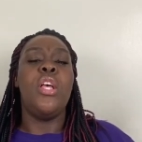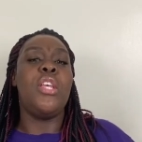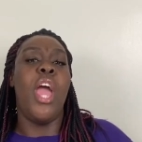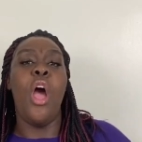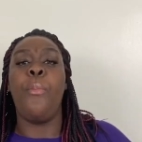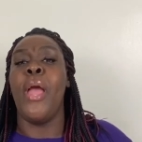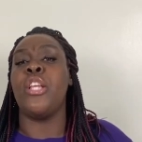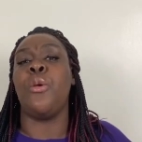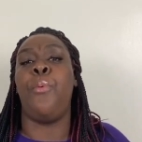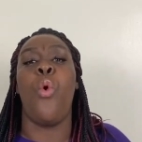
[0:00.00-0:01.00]
help and
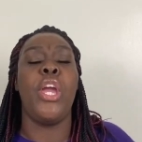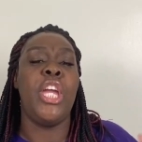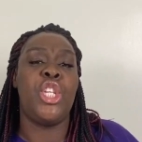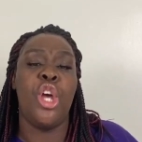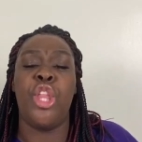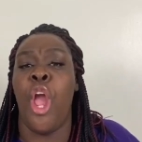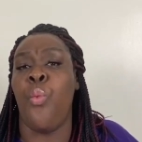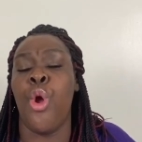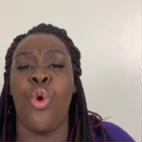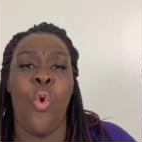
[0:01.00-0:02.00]
support each other. And
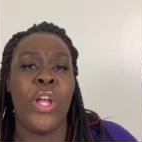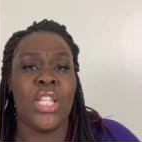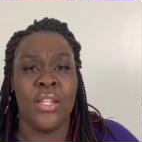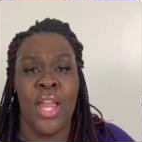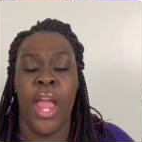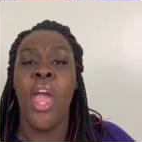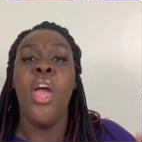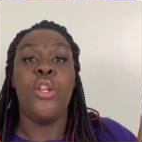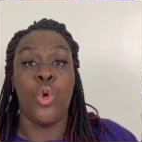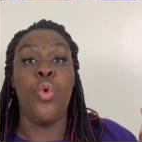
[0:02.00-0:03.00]
we're going
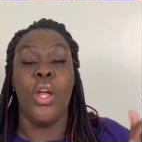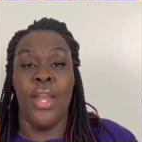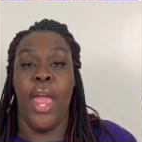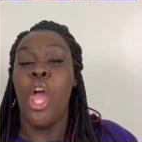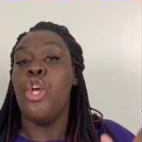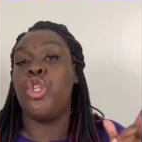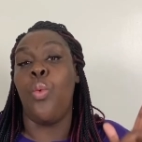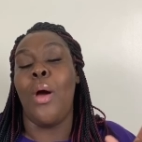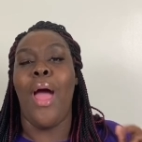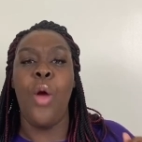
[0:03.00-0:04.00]
to connect. So
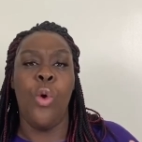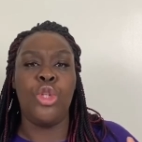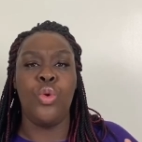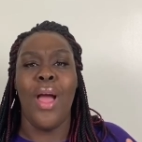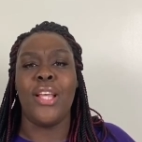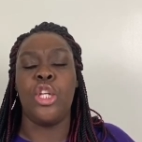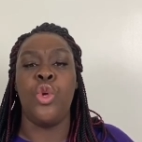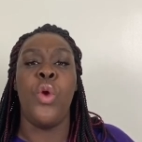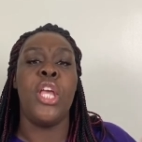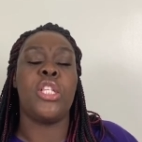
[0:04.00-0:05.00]
what I want you guys to
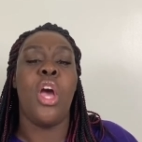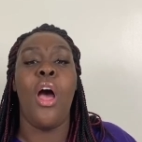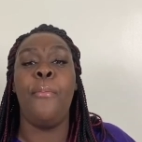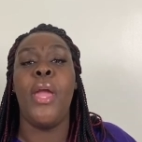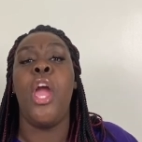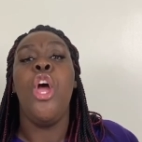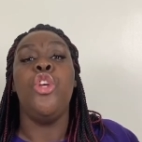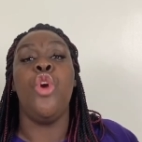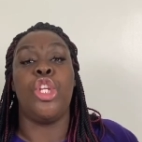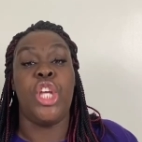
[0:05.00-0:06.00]
do is comment
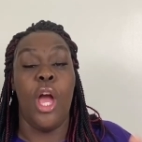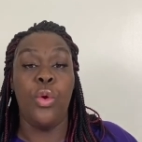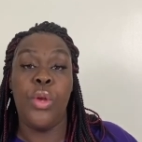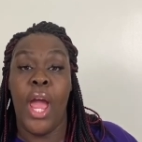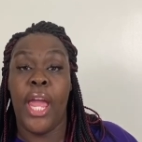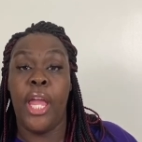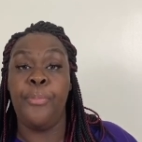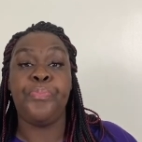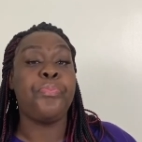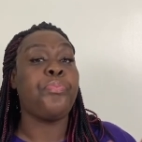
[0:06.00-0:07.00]
your channel name,
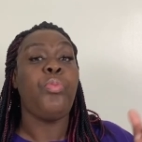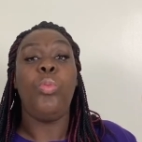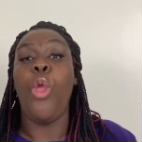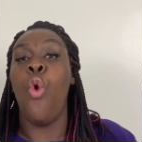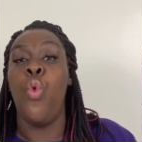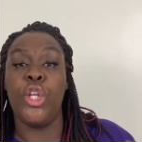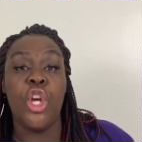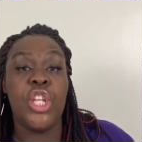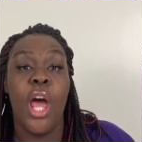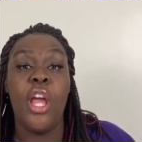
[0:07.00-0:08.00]
what
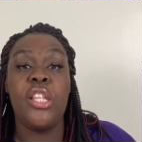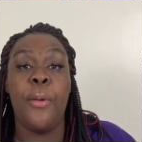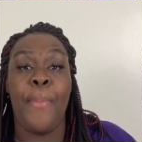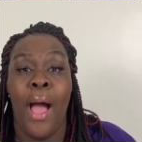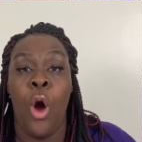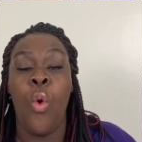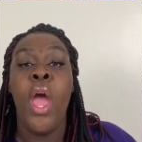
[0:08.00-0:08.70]
your channel is about.